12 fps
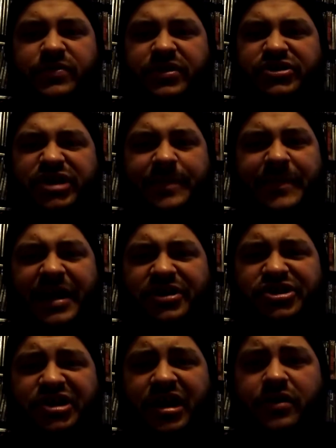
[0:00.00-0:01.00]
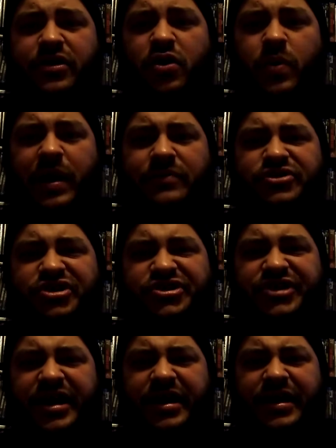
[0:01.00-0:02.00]
the same kind of scenario where I was
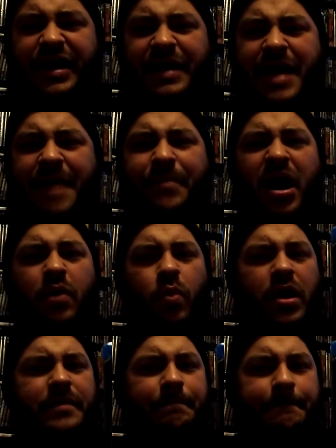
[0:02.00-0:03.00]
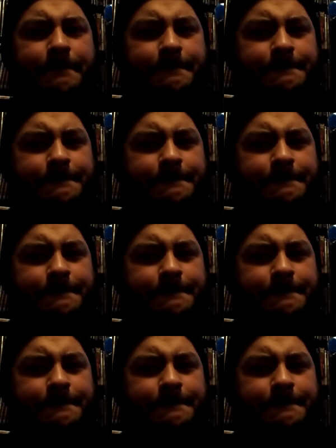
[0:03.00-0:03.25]
just uh, I, I bought one